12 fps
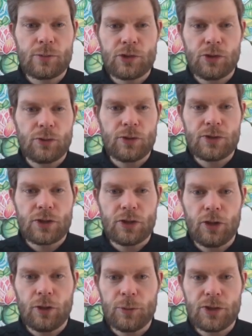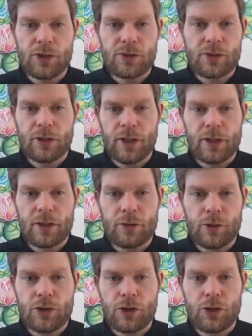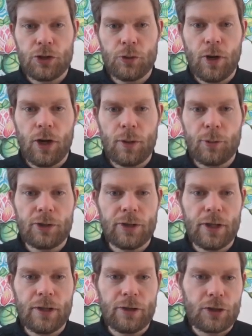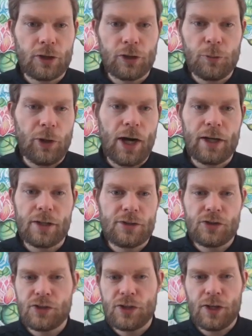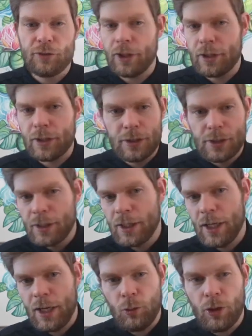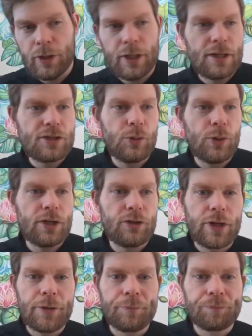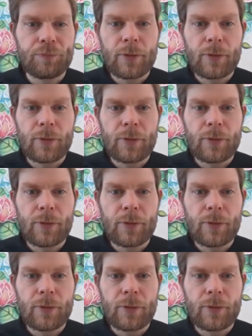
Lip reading: So these could all be just like return new armor, and then in the curly brackets just have like A1, A2, A3.